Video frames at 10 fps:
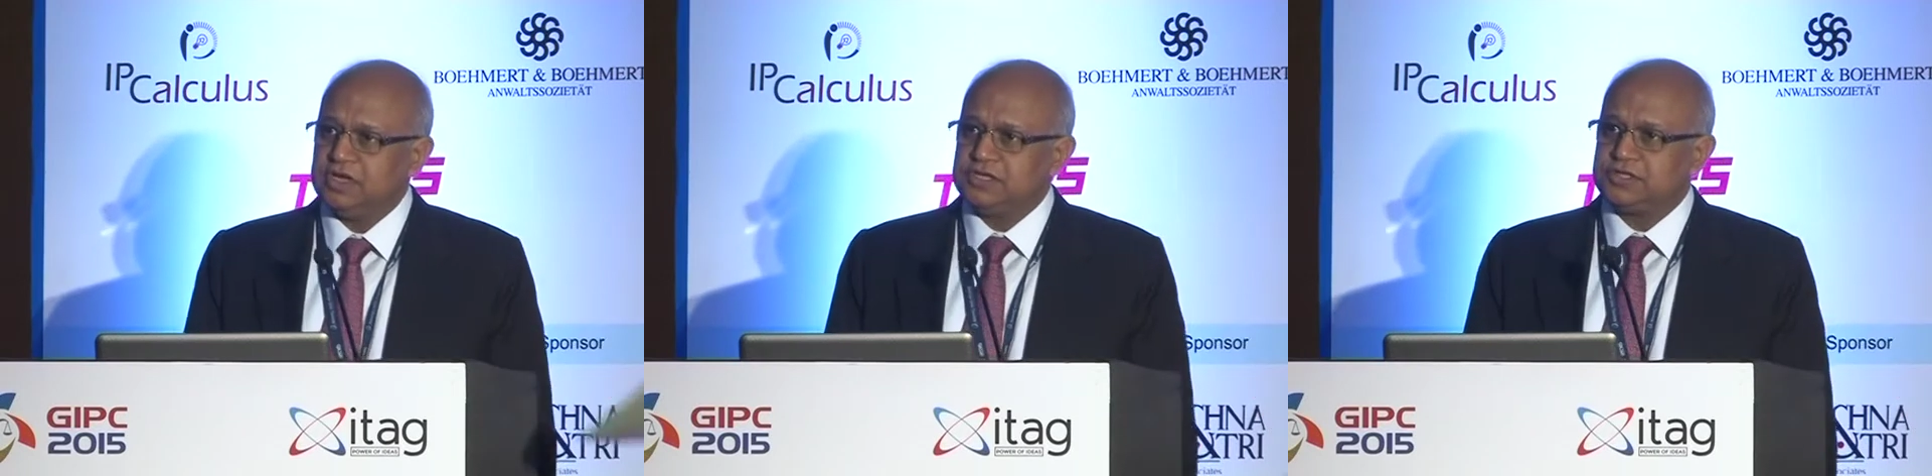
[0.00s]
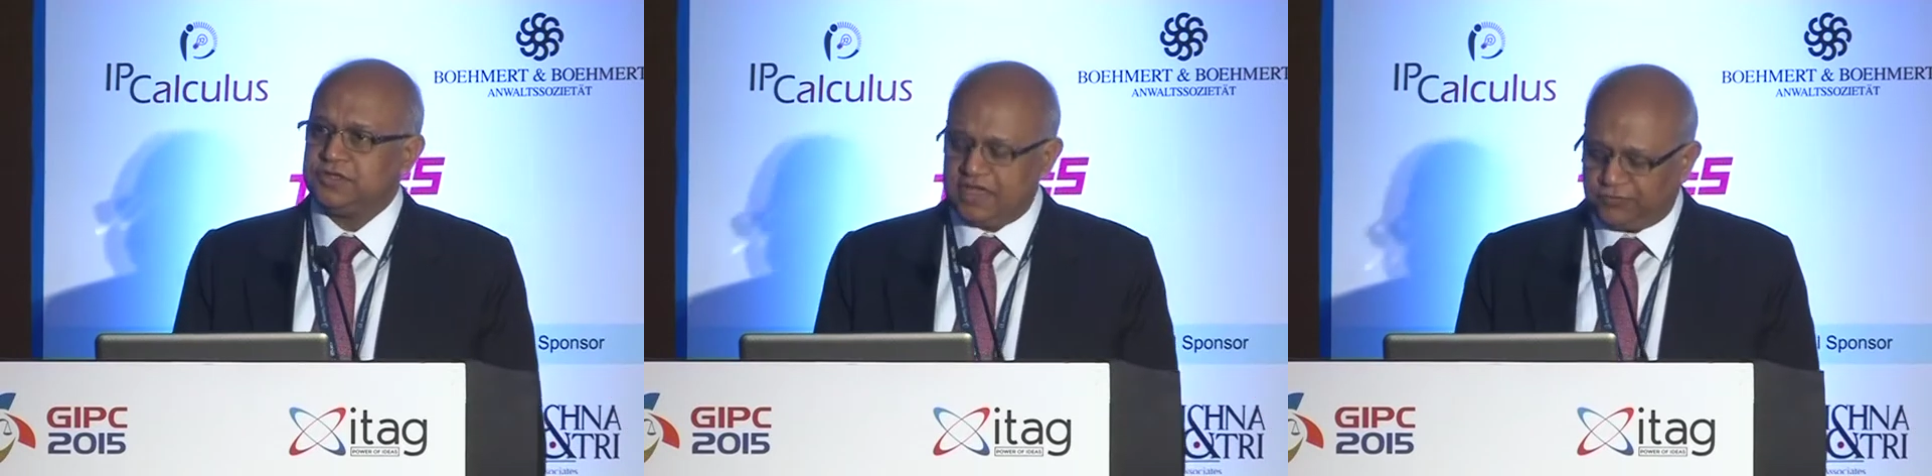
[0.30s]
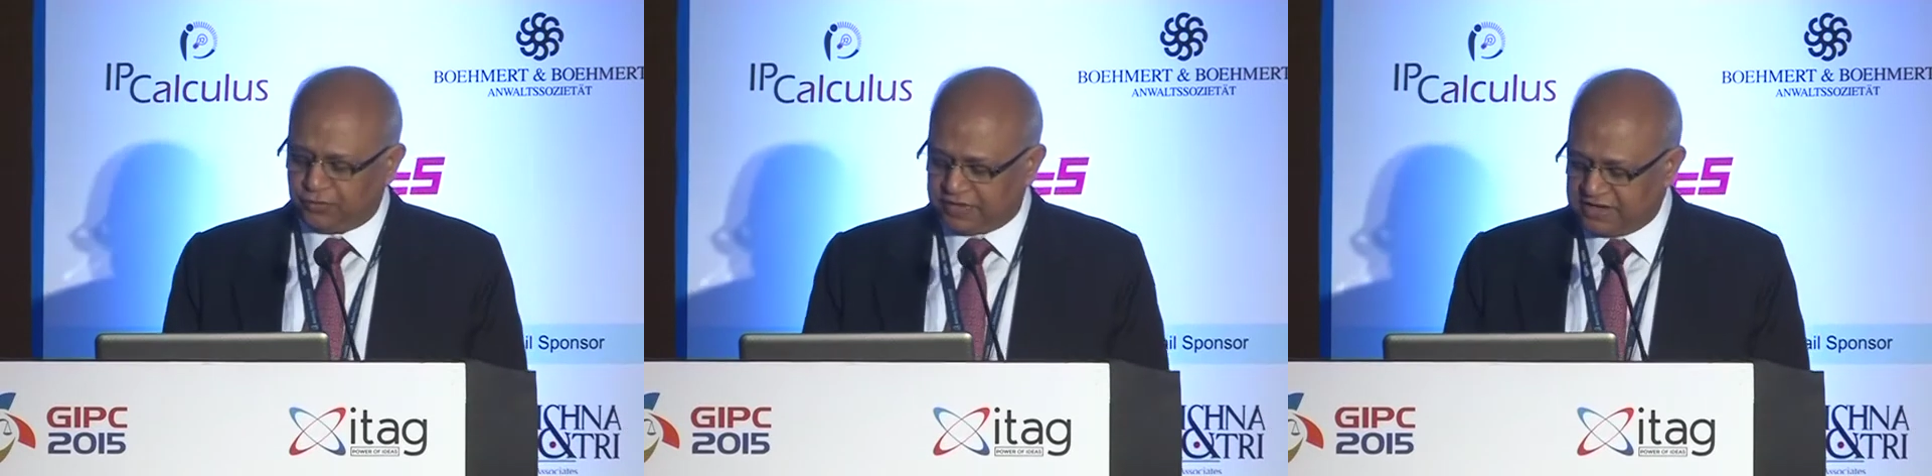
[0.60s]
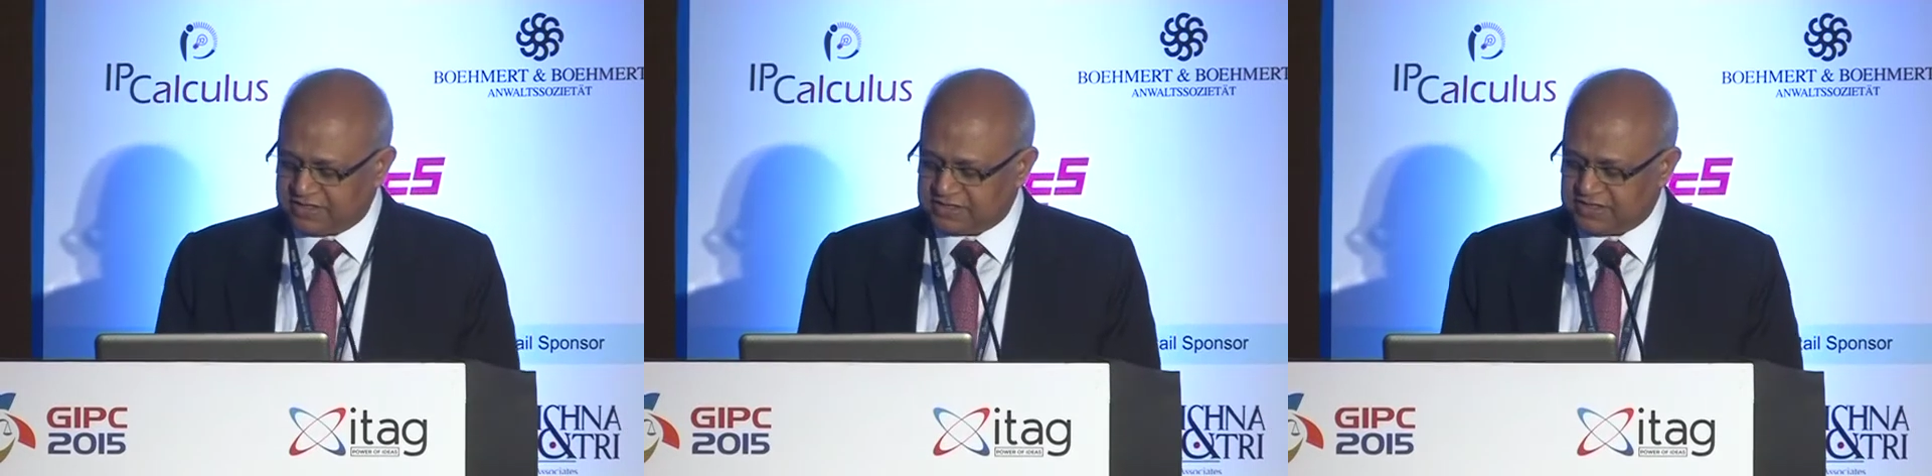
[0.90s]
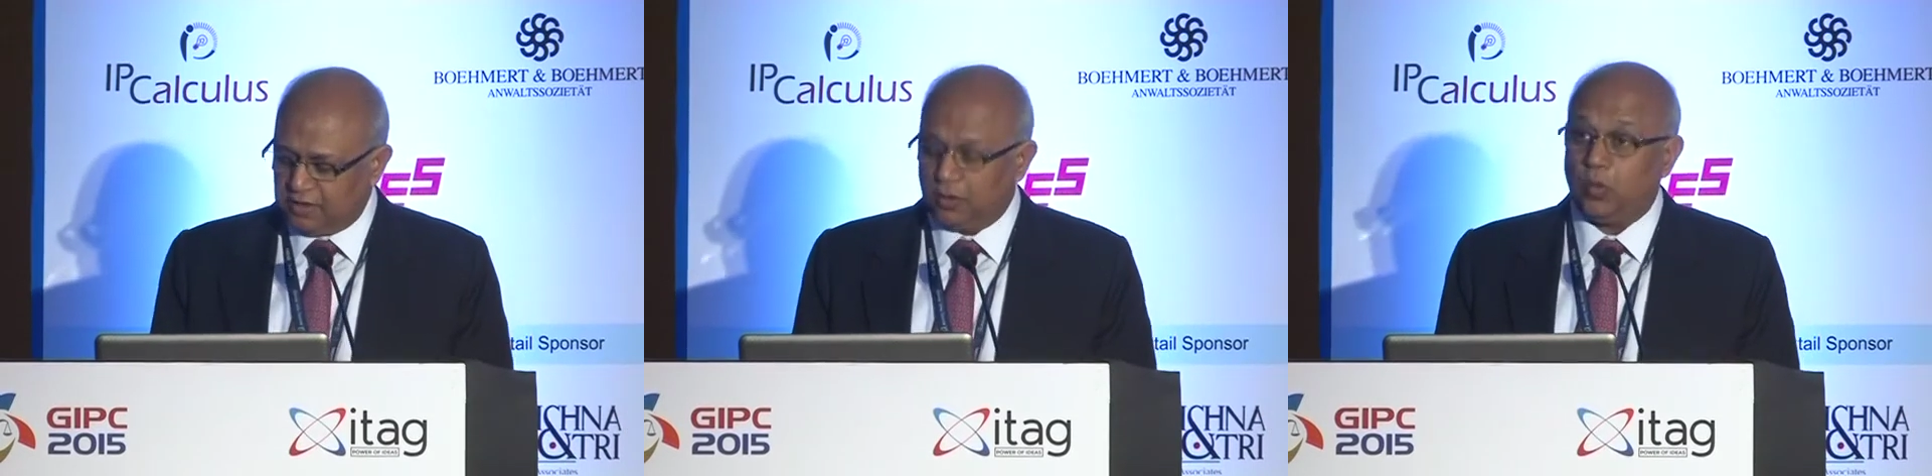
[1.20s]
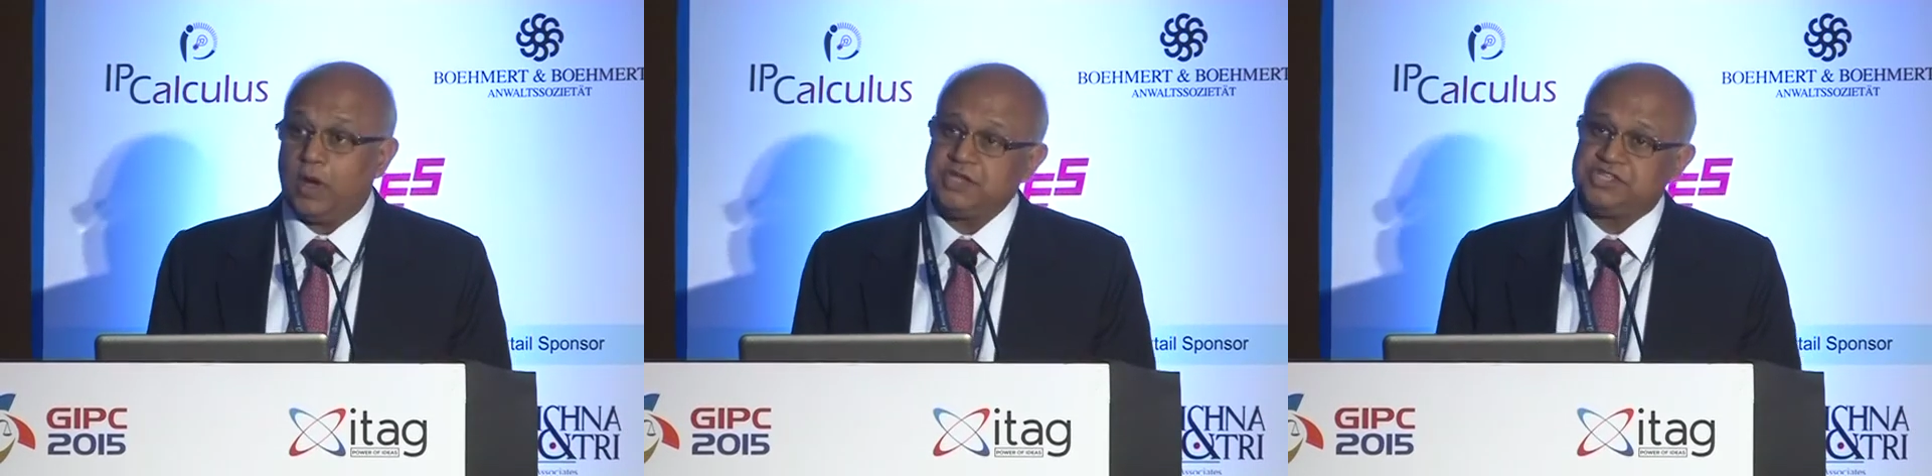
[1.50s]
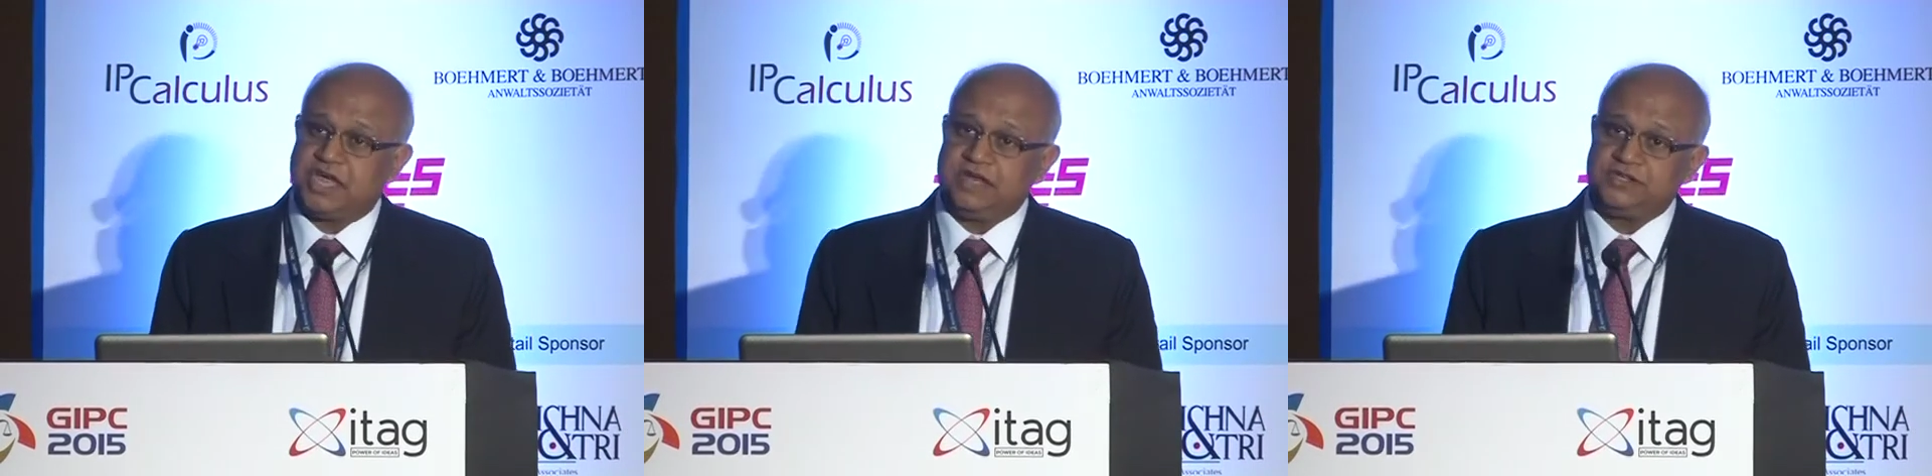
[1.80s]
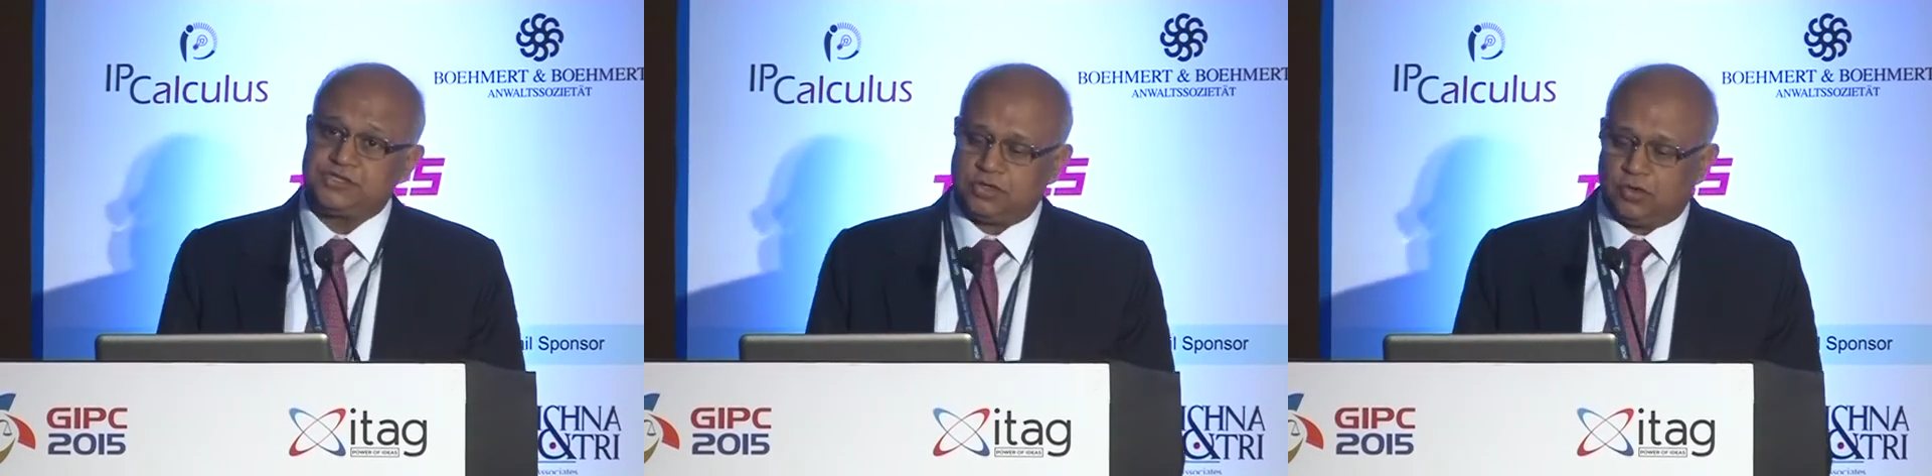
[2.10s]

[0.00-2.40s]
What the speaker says: So therefore, that is one challenge